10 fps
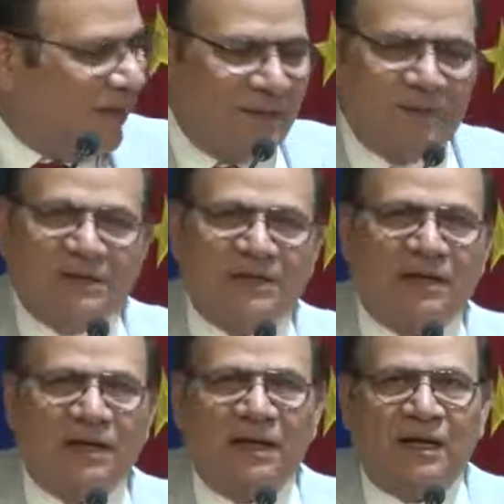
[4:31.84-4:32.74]
I think
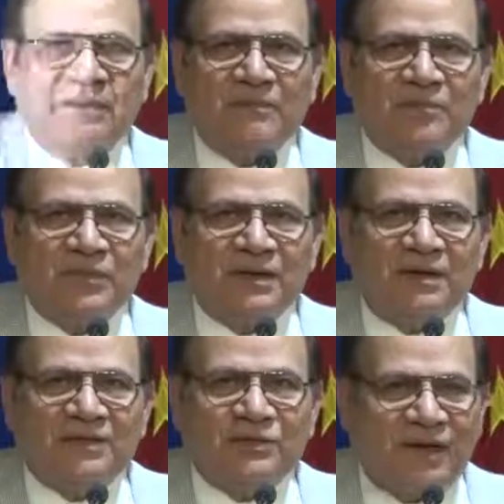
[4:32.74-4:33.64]
Mr.
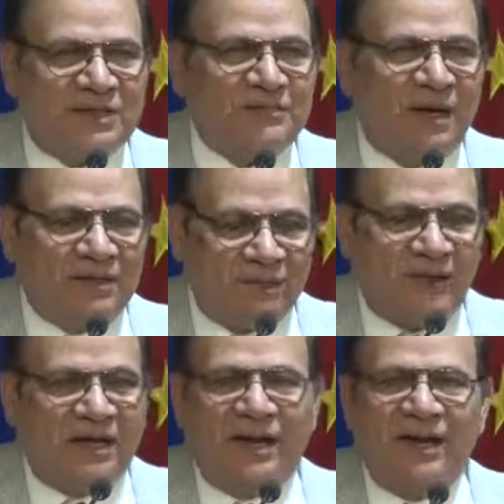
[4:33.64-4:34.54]
Suresh Mathur
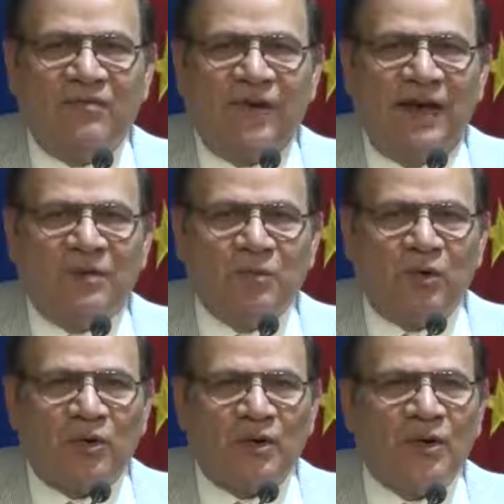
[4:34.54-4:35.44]
will clarify it
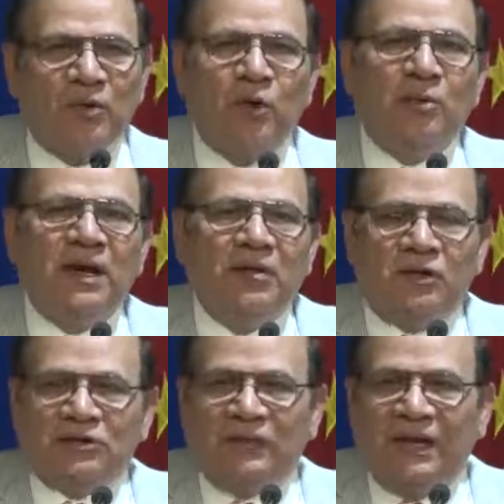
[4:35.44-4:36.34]
more. Nobody
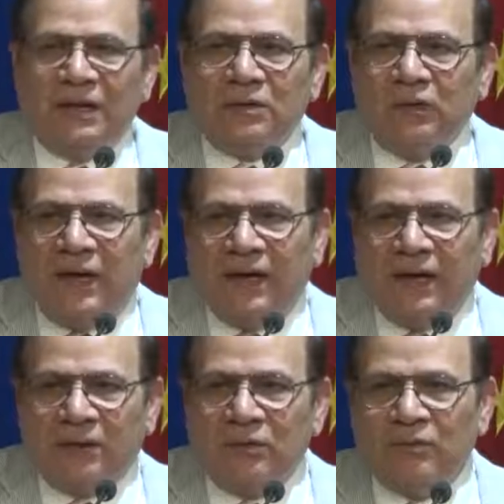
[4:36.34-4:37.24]
was willing to
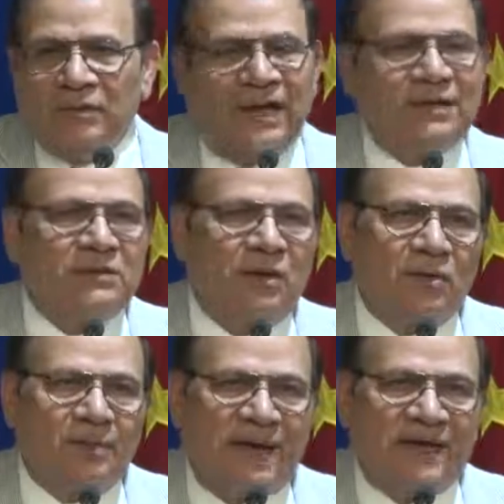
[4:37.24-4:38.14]
agree to that sort
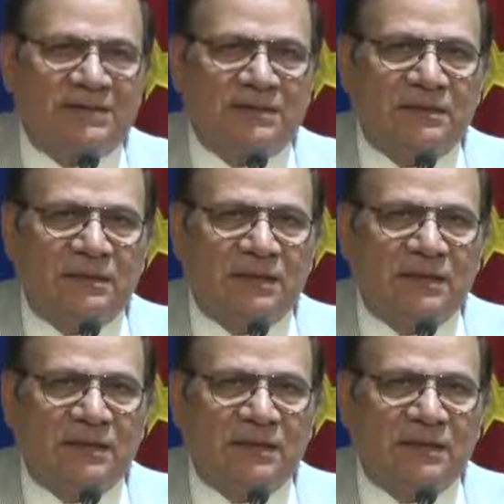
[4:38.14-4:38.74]
of price.